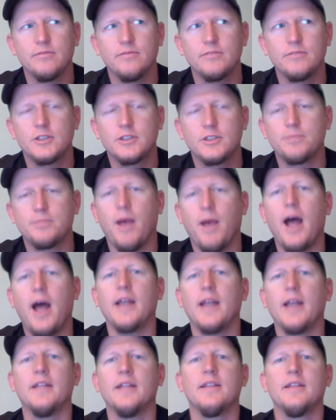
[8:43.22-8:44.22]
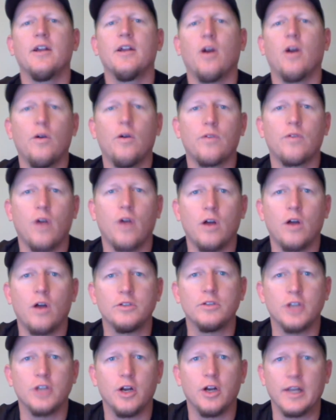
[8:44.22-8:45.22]
spot in their
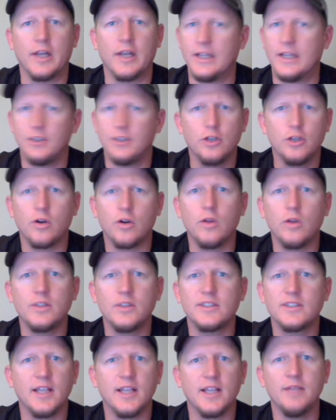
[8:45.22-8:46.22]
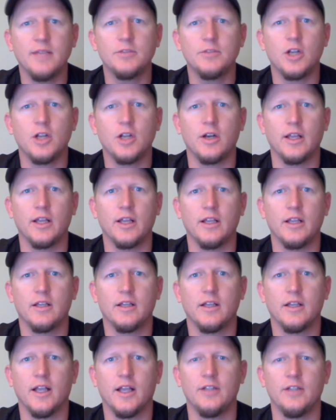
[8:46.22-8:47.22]
overall journey, and you're on the same journey,
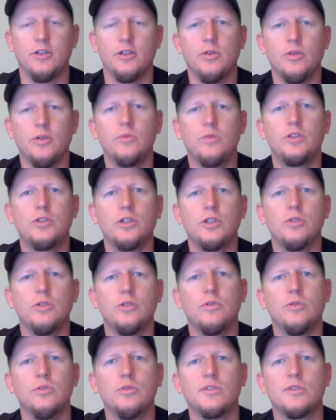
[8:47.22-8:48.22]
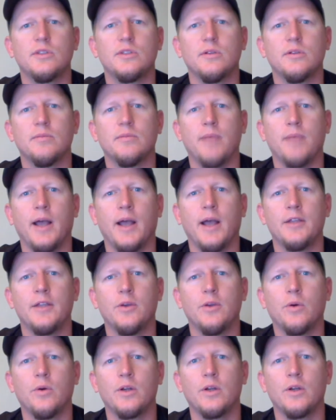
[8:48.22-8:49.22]
and you choose by
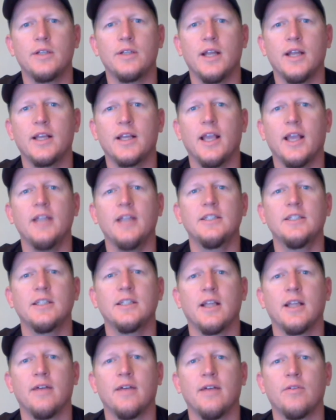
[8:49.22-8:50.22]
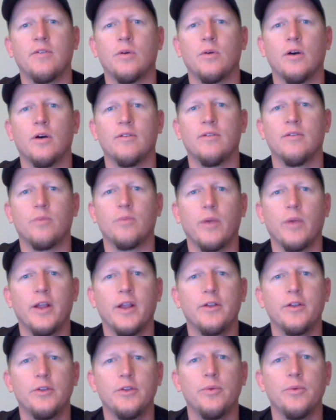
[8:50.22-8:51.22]
your dedication level of
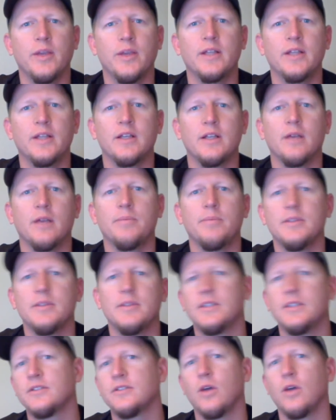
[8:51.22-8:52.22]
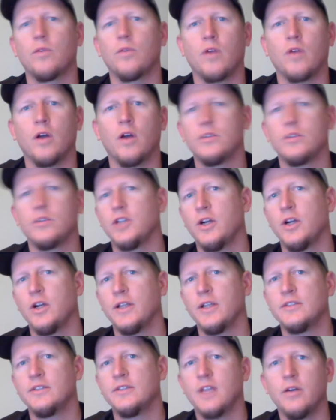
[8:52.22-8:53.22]
where you end up in this overall
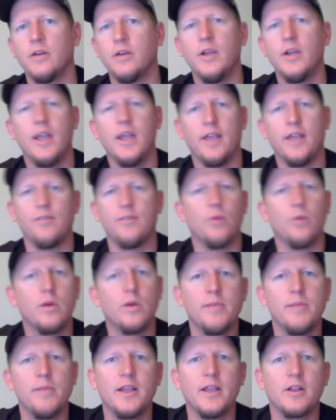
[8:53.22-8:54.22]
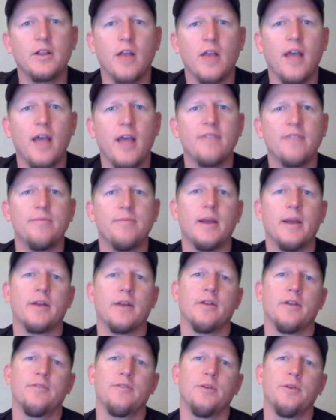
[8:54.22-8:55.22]
journey. So if you want to make your life
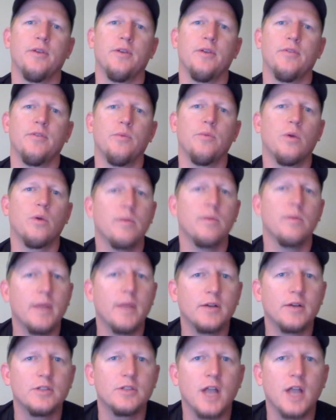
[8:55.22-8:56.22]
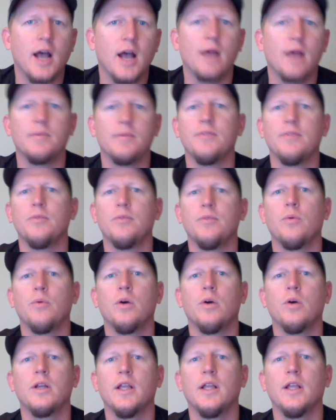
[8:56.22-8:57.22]
better, if you want a better job, if you
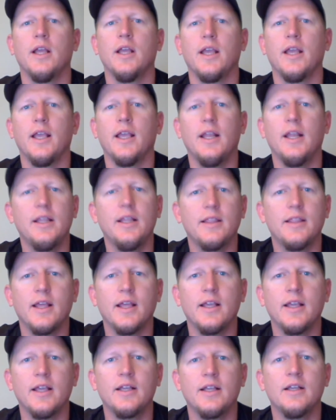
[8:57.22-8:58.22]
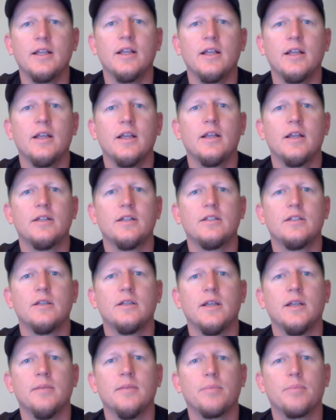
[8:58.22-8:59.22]
want anything
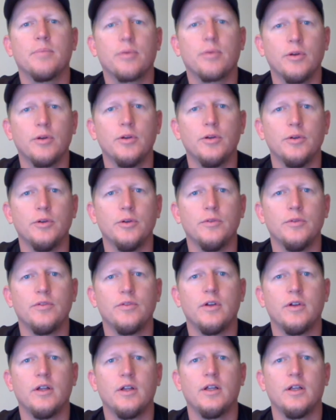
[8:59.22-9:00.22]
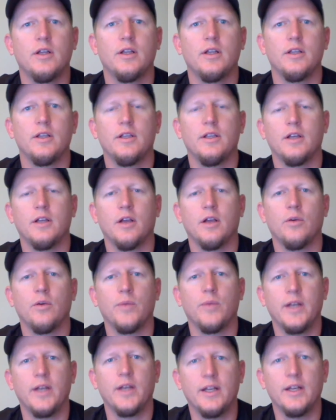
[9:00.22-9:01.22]
to improve, you
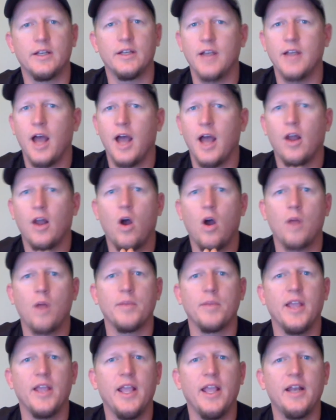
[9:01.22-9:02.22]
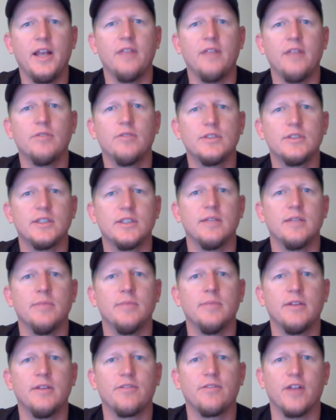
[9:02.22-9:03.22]
know, we need to not harbor any
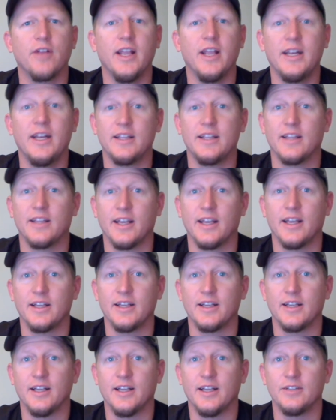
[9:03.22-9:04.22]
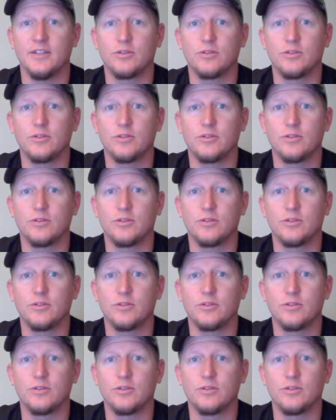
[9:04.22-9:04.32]
resentment for anything. And